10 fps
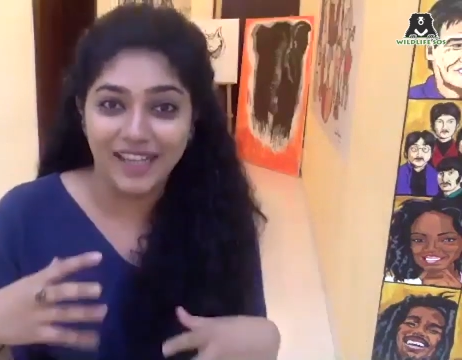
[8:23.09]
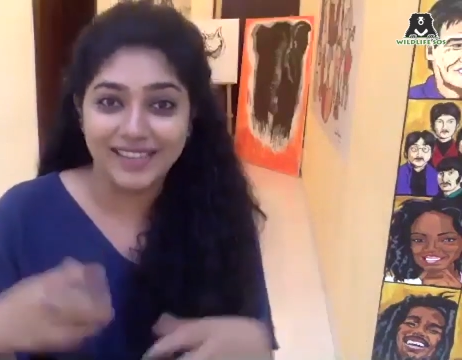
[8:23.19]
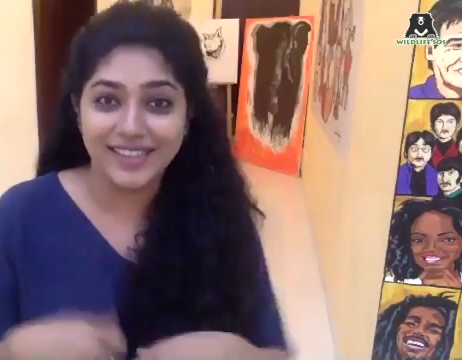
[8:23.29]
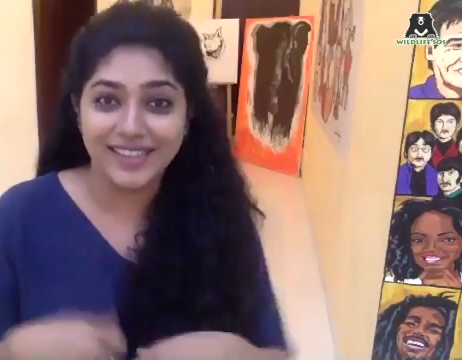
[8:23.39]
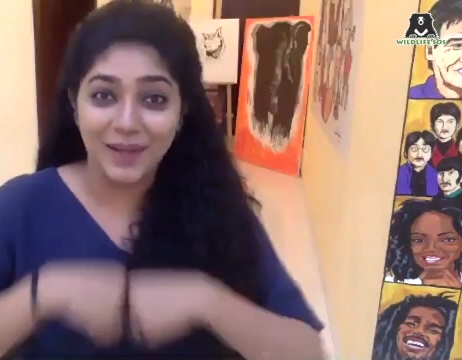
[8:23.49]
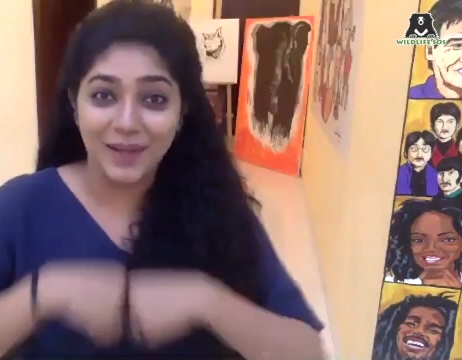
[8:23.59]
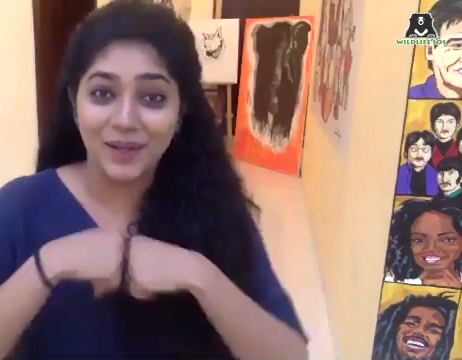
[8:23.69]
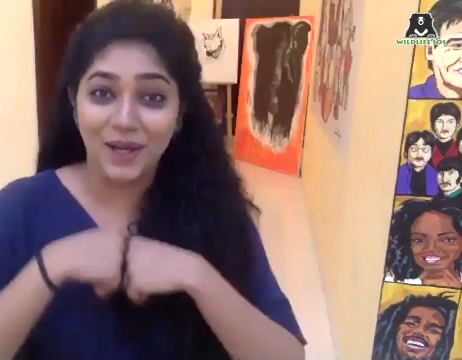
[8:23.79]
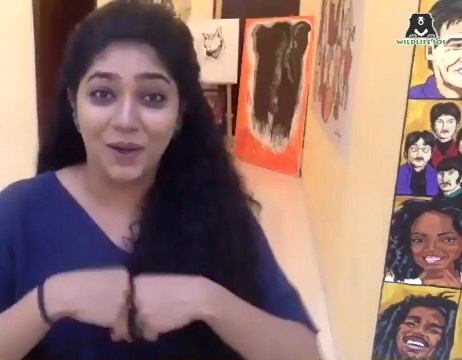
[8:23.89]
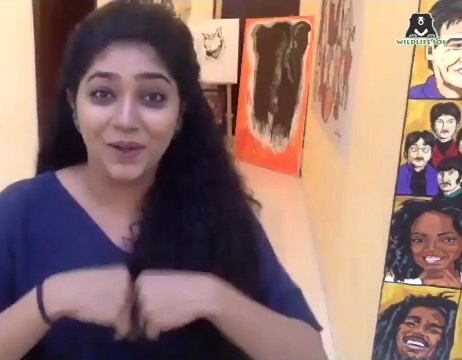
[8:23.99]
Speaker 1: And I, I got
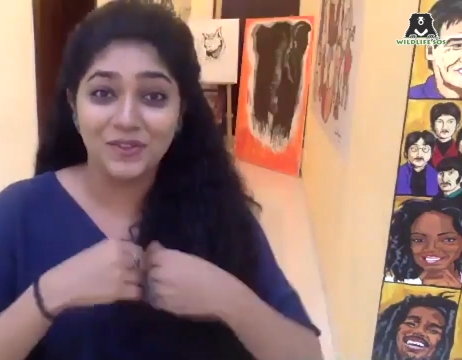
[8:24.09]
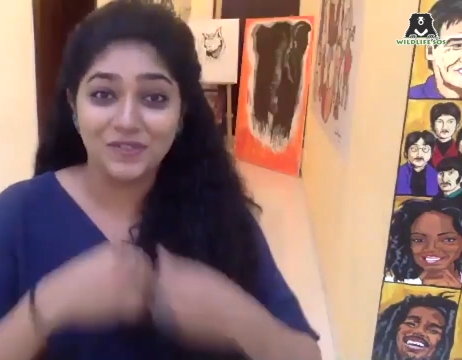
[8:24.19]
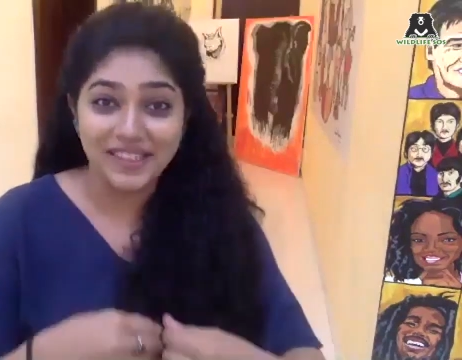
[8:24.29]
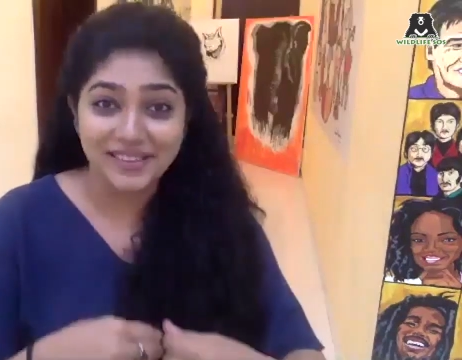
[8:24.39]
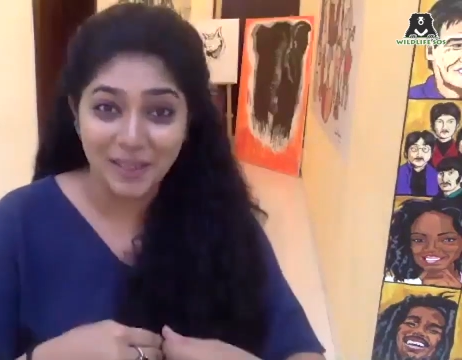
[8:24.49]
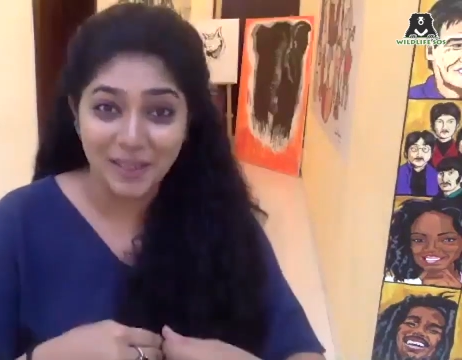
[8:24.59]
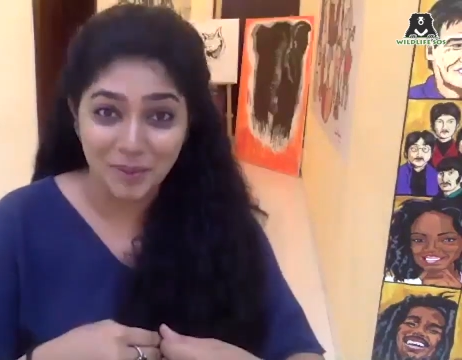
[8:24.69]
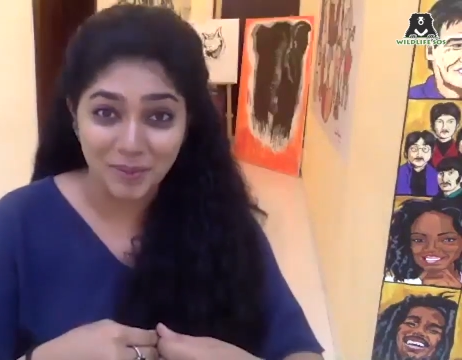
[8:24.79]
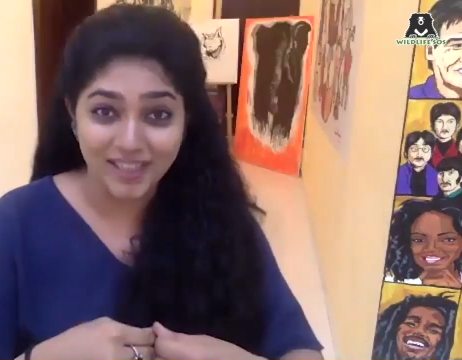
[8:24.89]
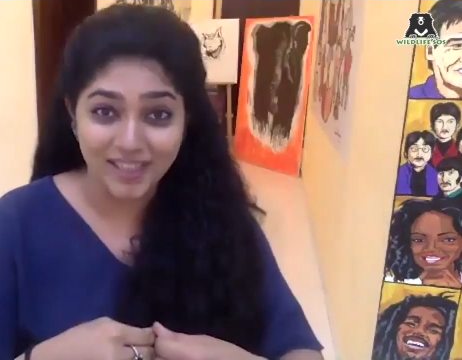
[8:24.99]
to feed them a
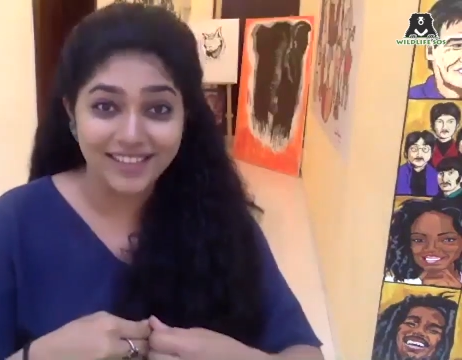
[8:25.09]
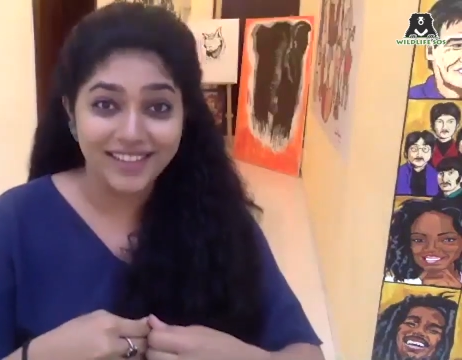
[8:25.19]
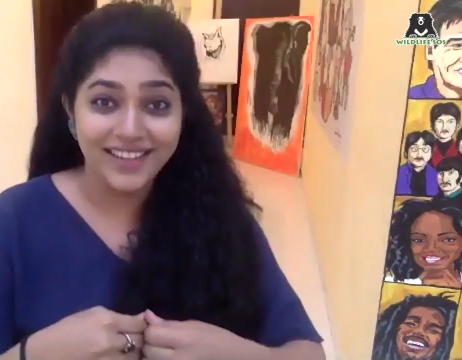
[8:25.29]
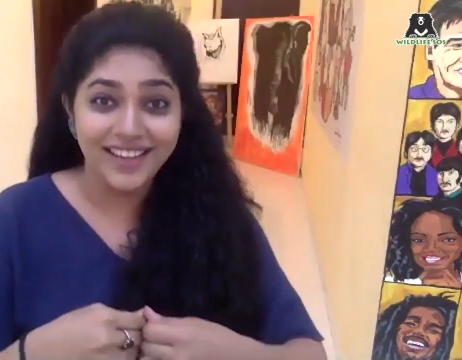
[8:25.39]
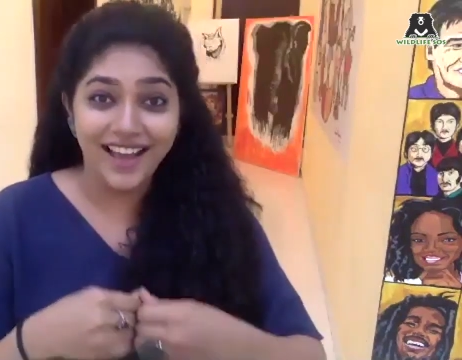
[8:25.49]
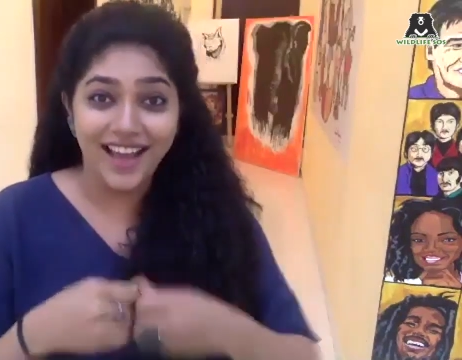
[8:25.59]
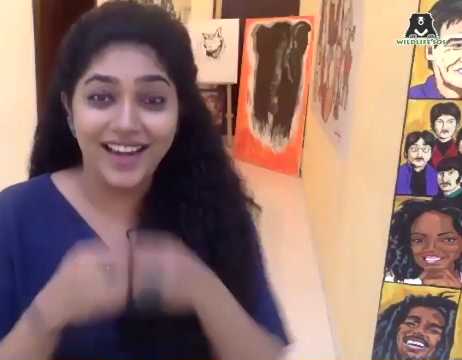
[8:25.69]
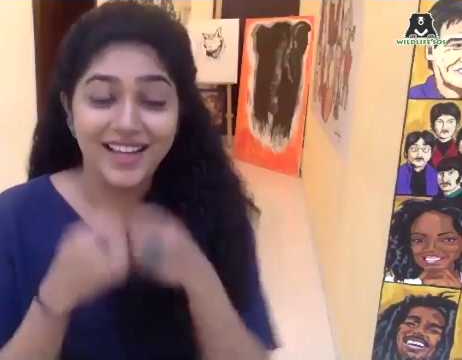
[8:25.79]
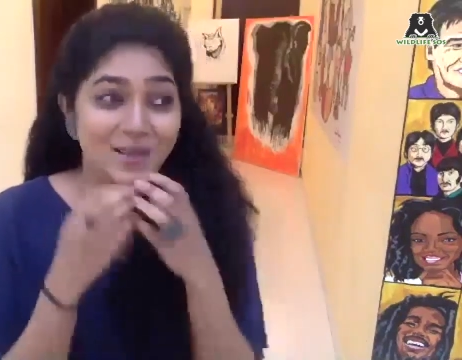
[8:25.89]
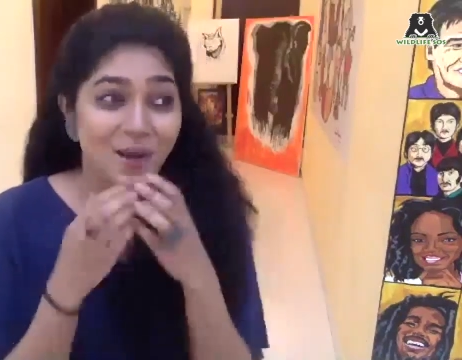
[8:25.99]
bit, and I saw